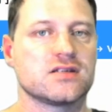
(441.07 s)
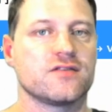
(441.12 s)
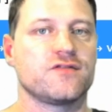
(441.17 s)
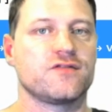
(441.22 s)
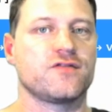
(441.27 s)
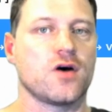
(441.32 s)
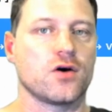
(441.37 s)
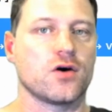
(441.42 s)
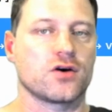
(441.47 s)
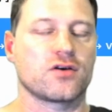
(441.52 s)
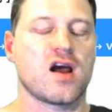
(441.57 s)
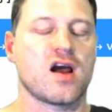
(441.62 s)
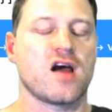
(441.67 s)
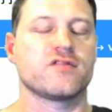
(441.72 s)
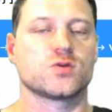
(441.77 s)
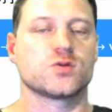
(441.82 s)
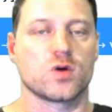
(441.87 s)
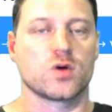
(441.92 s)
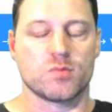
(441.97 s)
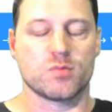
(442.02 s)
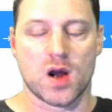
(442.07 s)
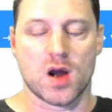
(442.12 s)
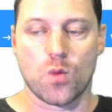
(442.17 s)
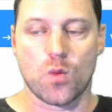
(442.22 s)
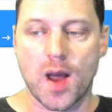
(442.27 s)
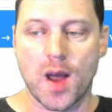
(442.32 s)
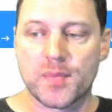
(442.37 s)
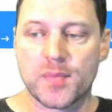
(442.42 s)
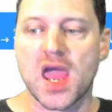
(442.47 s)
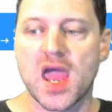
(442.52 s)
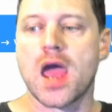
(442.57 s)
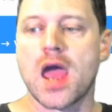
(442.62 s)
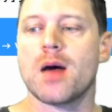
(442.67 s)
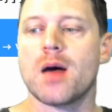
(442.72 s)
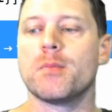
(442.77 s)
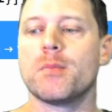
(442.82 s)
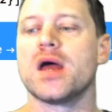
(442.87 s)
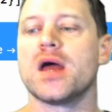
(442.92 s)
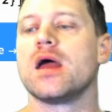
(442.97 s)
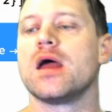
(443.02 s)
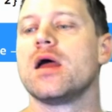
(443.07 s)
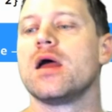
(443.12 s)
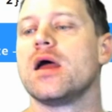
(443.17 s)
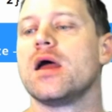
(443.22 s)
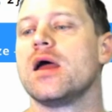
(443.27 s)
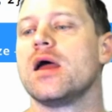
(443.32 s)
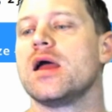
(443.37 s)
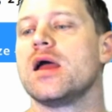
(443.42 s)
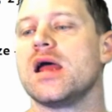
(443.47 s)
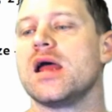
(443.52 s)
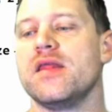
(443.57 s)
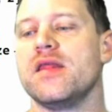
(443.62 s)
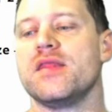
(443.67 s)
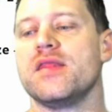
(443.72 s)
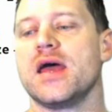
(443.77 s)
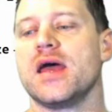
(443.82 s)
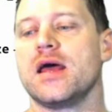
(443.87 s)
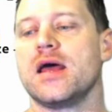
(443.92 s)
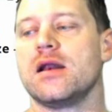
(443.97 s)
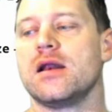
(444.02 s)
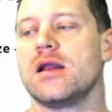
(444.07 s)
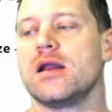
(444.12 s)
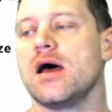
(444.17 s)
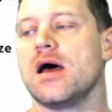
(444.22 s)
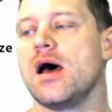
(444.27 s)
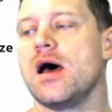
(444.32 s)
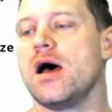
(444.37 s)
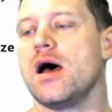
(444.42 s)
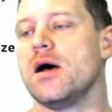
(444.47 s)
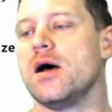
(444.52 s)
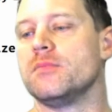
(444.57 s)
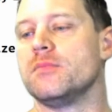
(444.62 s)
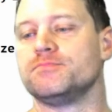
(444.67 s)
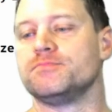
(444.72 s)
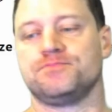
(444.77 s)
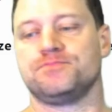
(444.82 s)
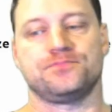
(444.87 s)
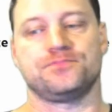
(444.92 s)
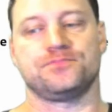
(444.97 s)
of photographs with my webcam and then um,